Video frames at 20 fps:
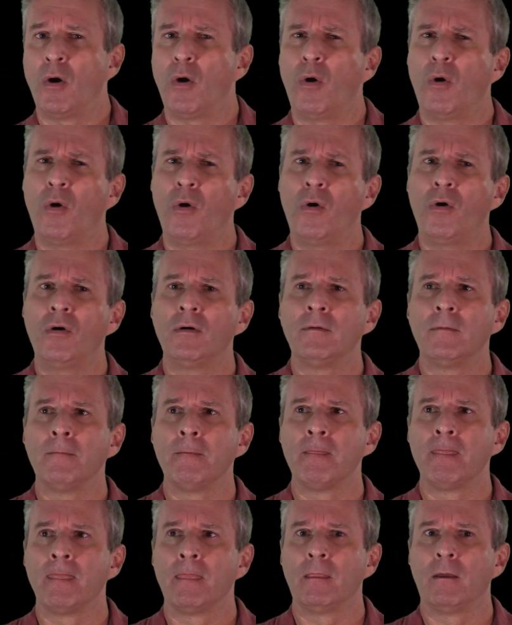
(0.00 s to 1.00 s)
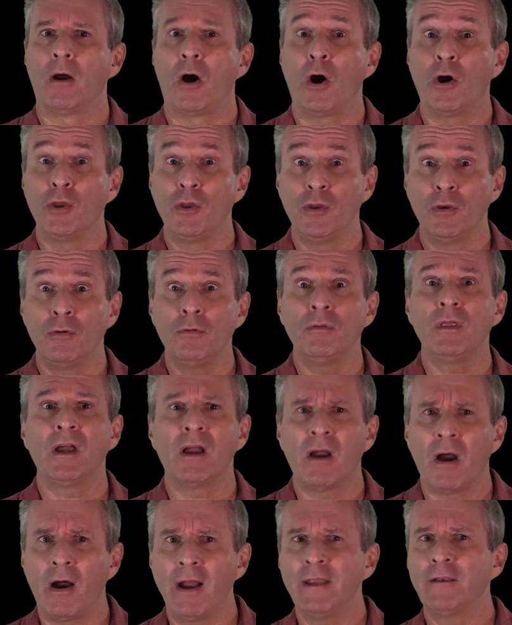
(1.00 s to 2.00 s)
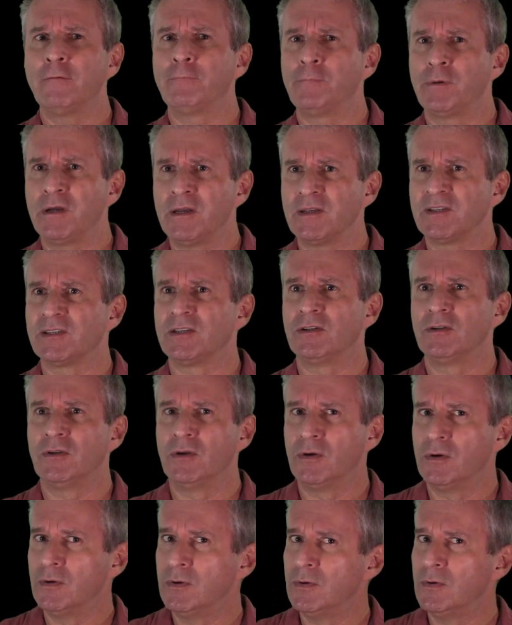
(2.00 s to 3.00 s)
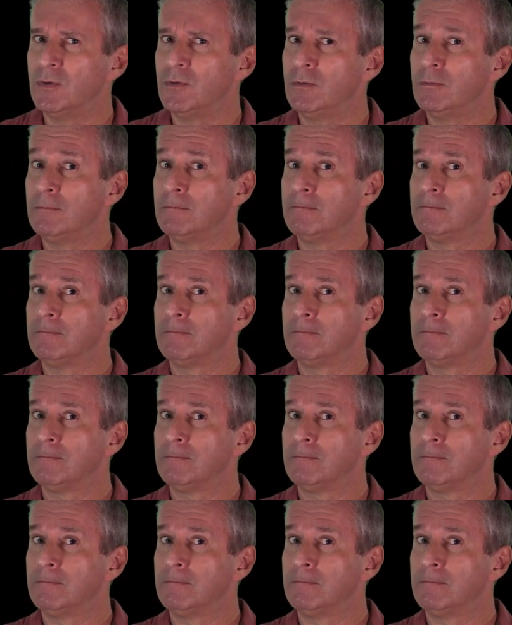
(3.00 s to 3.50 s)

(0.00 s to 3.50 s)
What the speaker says: Or, are you the kind of person who?